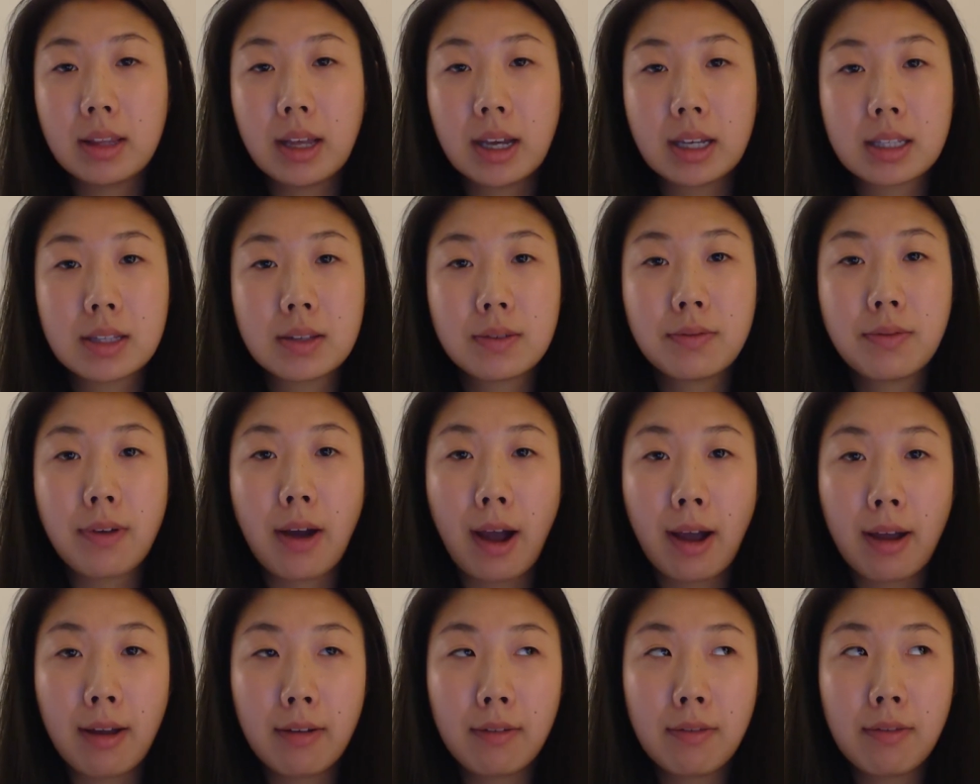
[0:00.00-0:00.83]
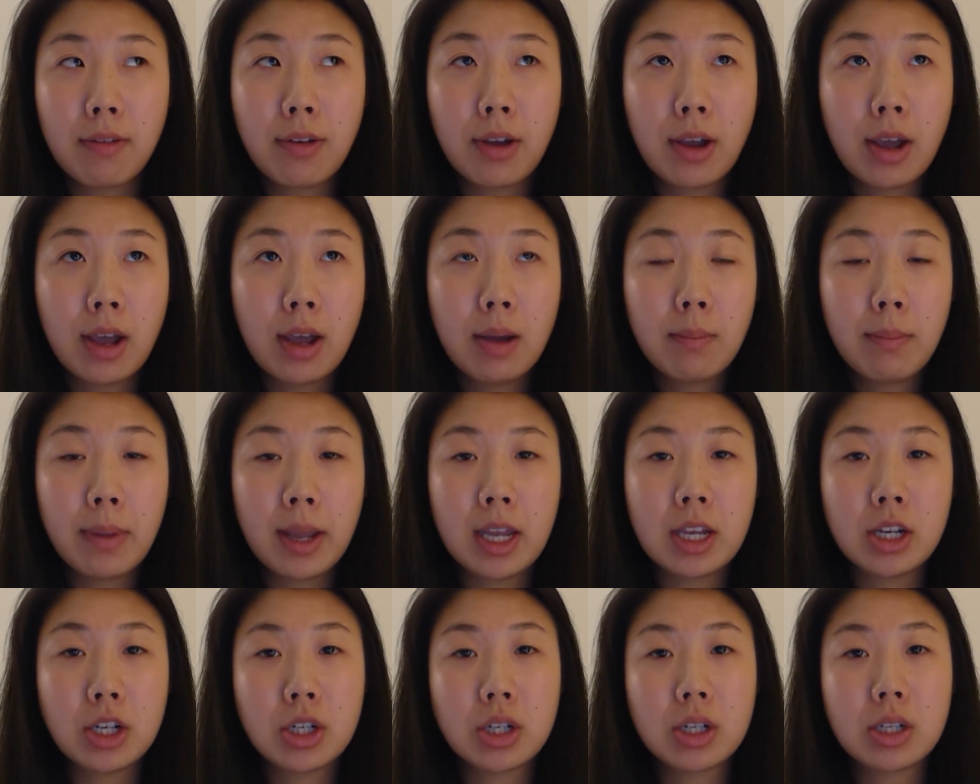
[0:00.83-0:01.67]
That's 5
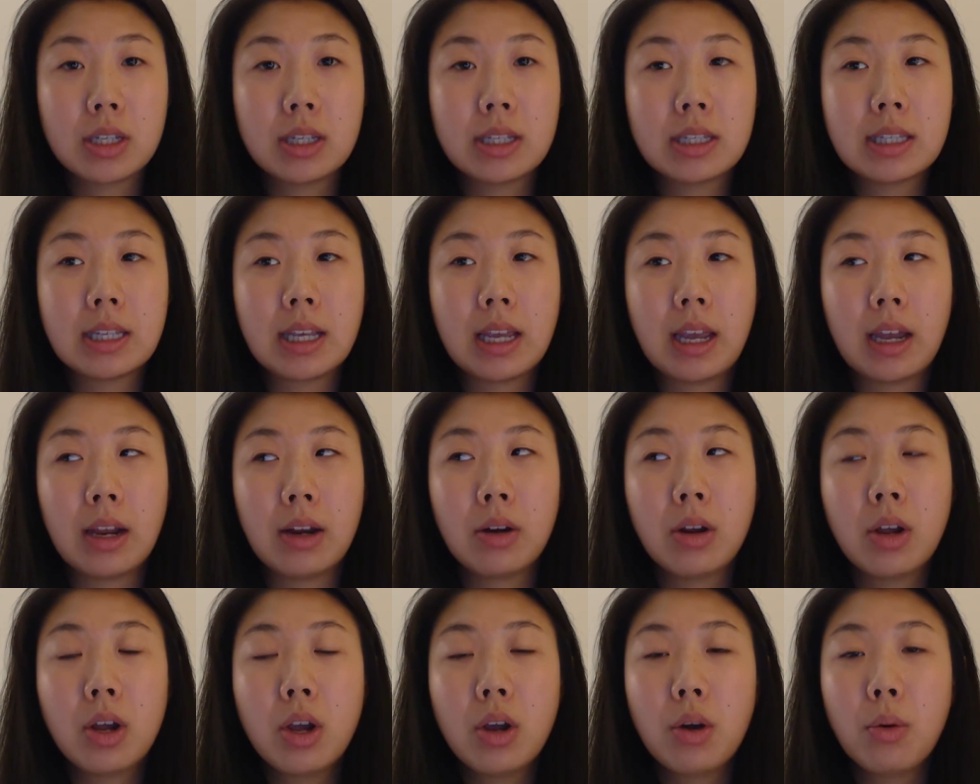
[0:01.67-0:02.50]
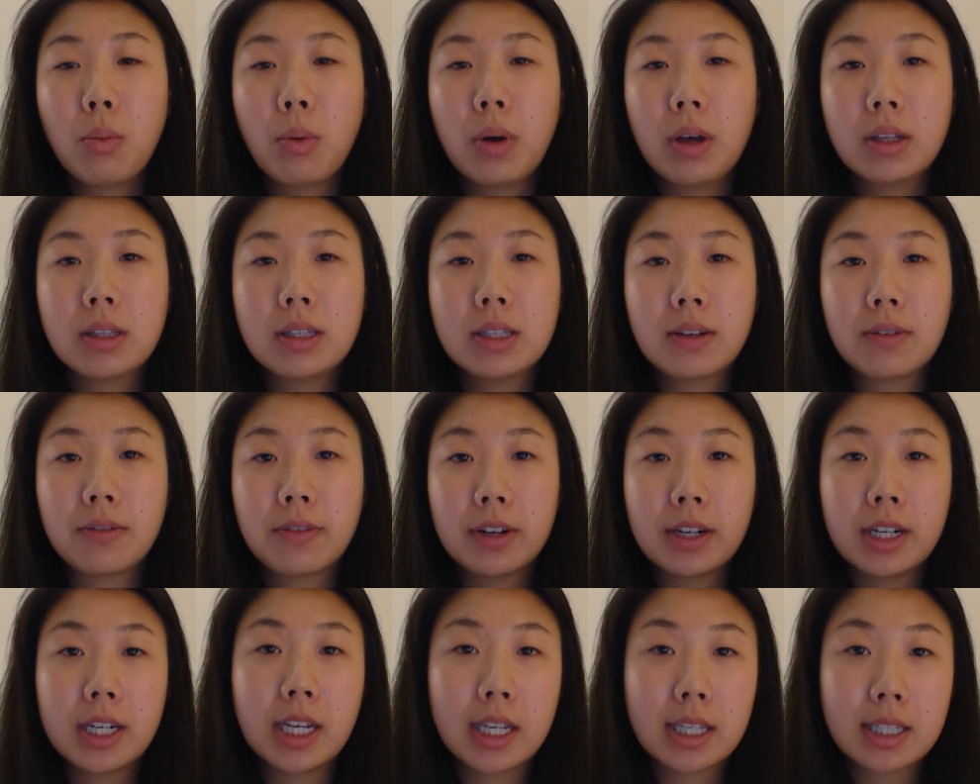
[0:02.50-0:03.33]
patients, and with
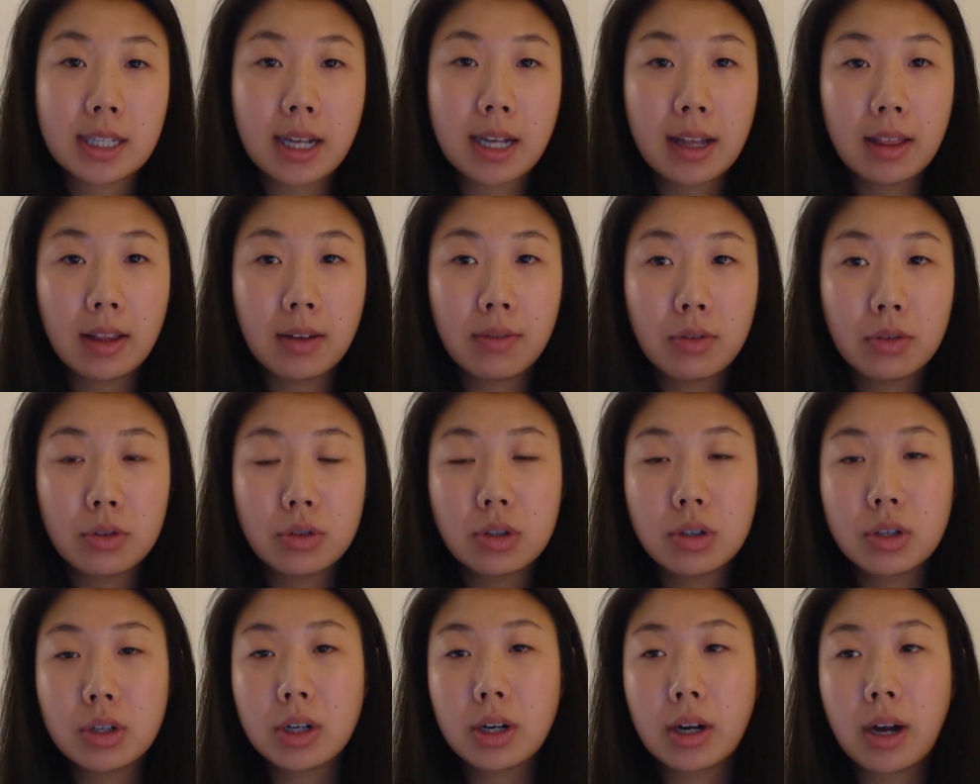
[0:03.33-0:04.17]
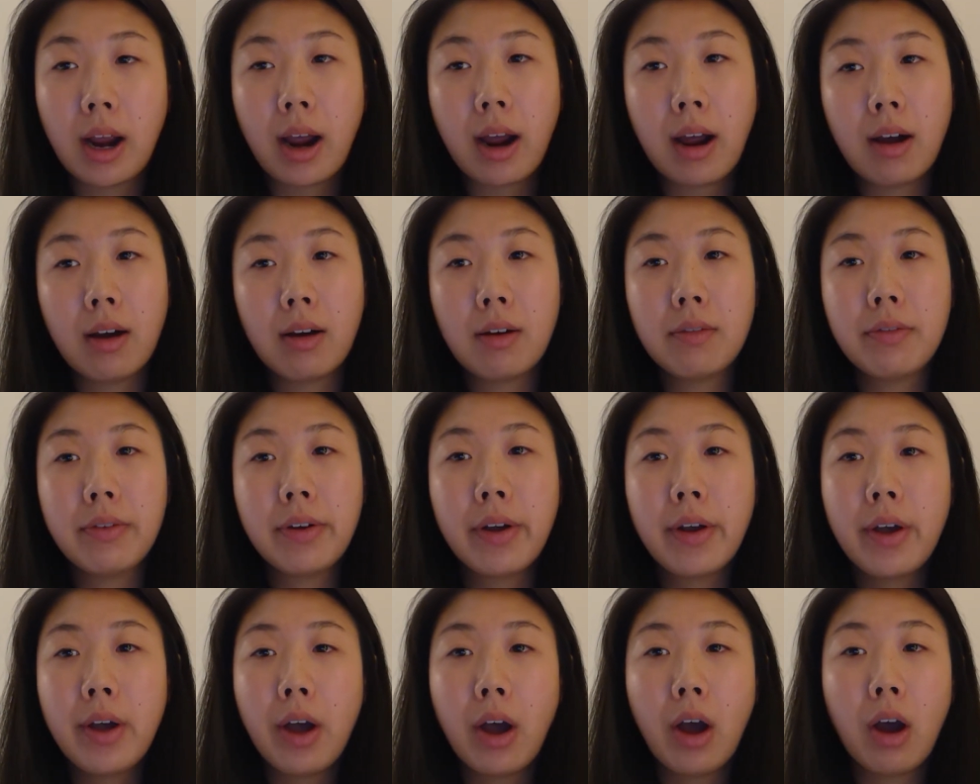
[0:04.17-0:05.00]
different ESI levels, you can have
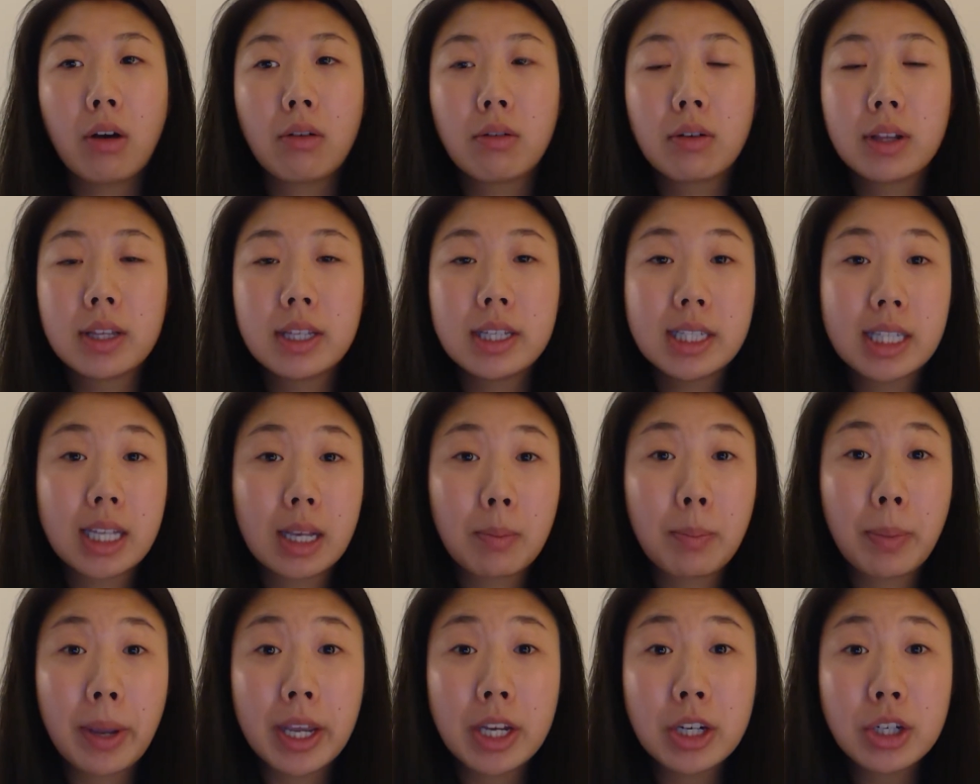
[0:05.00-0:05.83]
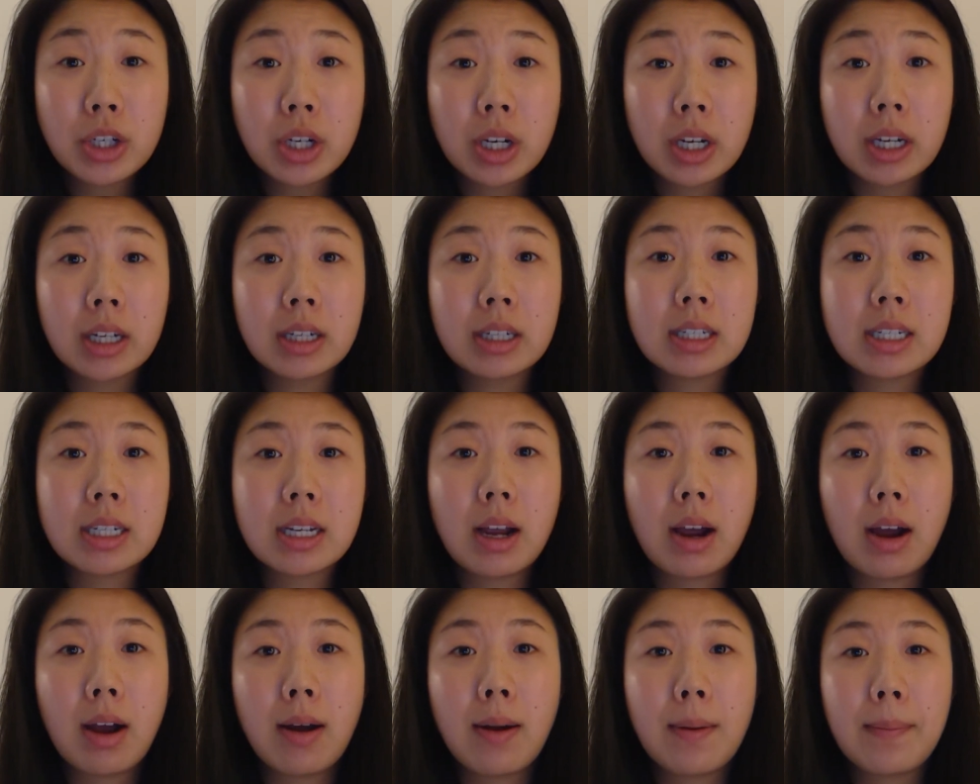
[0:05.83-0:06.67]
a really sick patient,
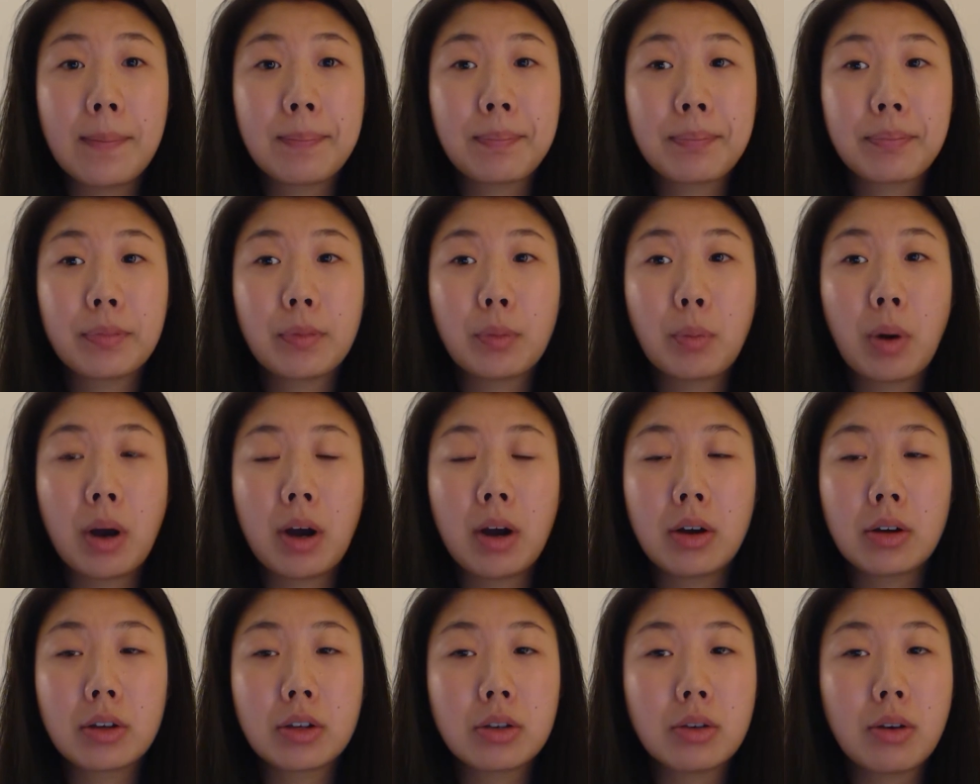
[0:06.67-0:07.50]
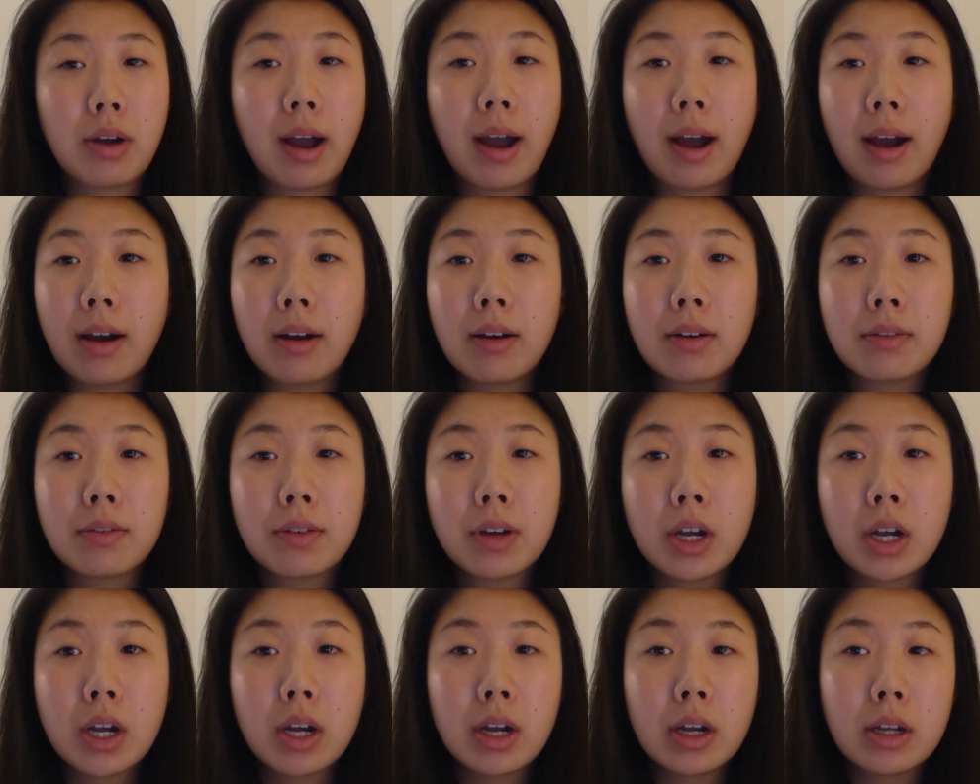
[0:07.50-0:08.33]
while you have
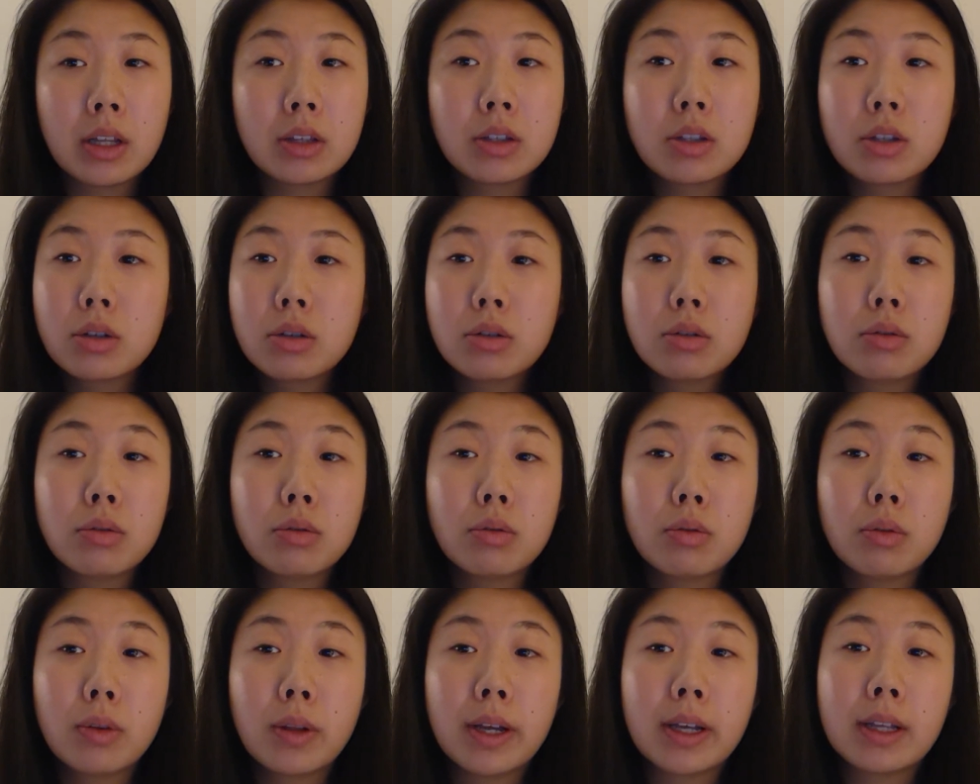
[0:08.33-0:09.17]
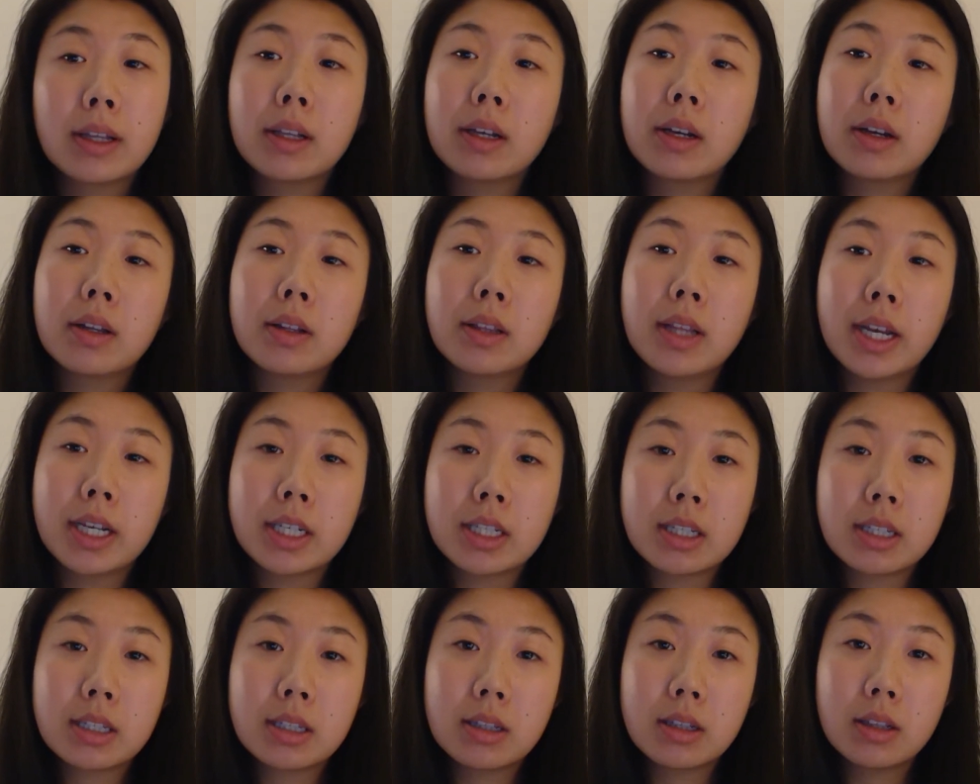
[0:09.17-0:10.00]
2 like
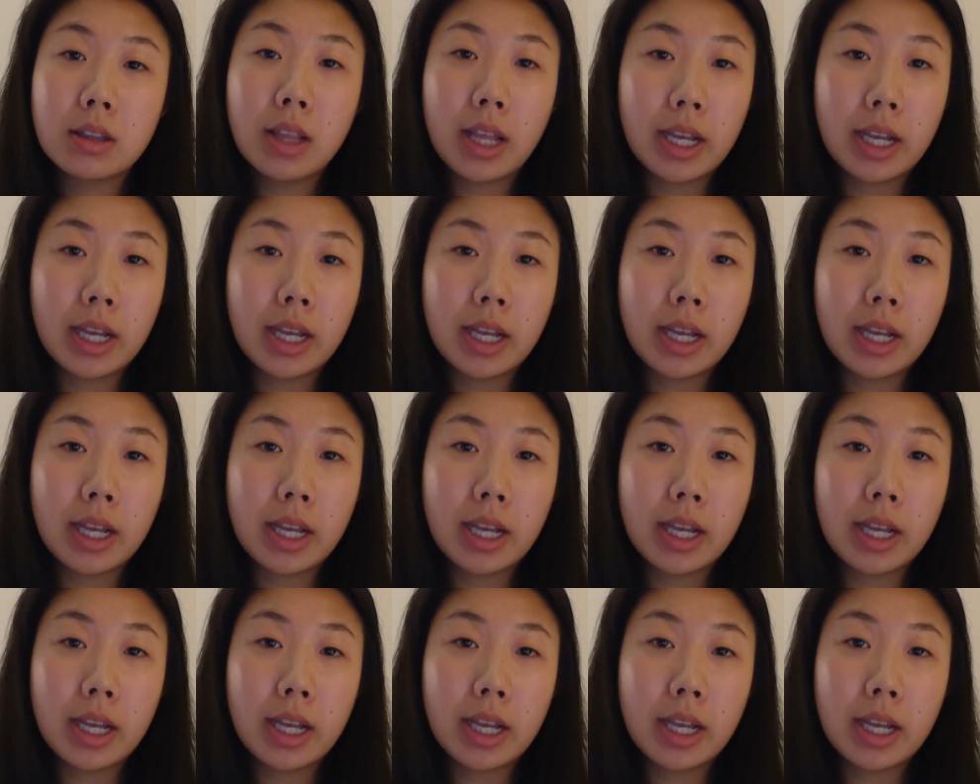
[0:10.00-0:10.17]
less